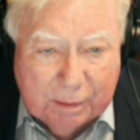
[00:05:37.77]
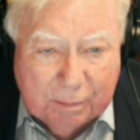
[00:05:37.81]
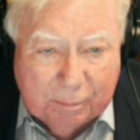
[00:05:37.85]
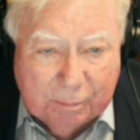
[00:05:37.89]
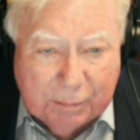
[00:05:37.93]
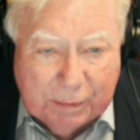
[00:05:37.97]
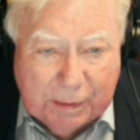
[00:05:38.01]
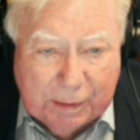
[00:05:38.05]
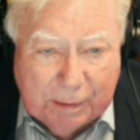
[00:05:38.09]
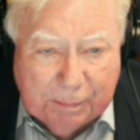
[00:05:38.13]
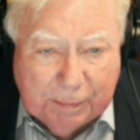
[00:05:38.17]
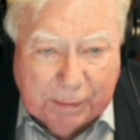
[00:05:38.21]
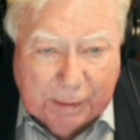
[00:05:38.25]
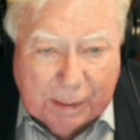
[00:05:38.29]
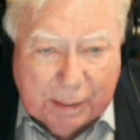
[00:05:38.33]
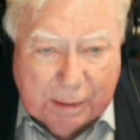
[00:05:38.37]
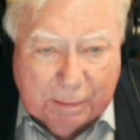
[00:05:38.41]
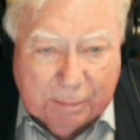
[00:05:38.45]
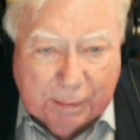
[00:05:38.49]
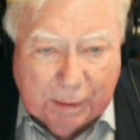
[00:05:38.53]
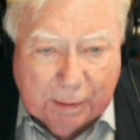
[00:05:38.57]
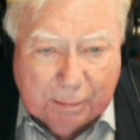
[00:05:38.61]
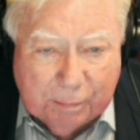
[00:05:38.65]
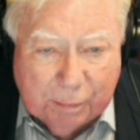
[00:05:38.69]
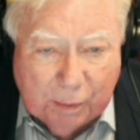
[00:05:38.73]
manipulated
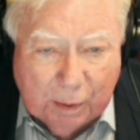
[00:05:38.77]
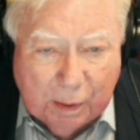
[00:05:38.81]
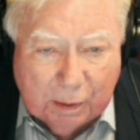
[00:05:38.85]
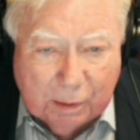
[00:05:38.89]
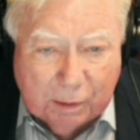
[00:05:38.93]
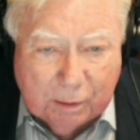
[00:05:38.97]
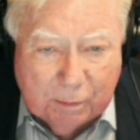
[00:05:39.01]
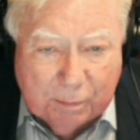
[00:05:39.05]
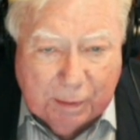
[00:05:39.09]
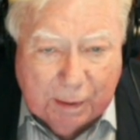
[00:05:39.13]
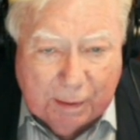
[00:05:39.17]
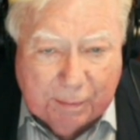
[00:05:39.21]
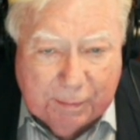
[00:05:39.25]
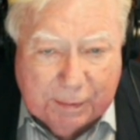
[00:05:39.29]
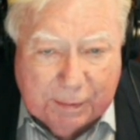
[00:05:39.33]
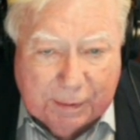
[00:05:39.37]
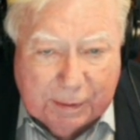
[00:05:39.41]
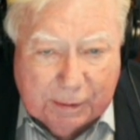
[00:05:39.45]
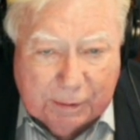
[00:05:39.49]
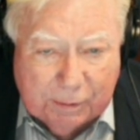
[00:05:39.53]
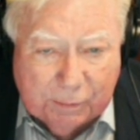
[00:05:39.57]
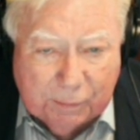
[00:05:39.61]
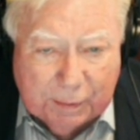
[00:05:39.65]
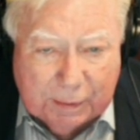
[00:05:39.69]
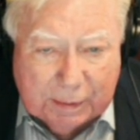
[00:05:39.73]
by Barack Obama and
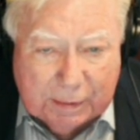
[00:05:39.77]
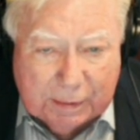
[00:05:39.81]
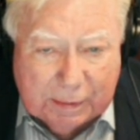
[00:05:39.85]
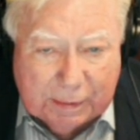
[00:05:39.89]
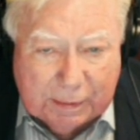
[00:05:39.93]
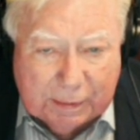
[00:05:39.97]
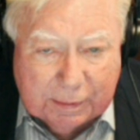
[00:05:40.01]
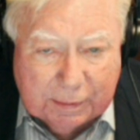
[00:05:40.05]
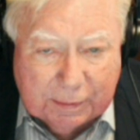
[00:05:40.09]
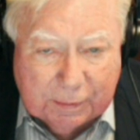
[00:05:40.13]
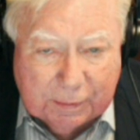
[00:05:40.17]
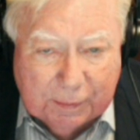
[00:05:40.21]
Hillary Clinton.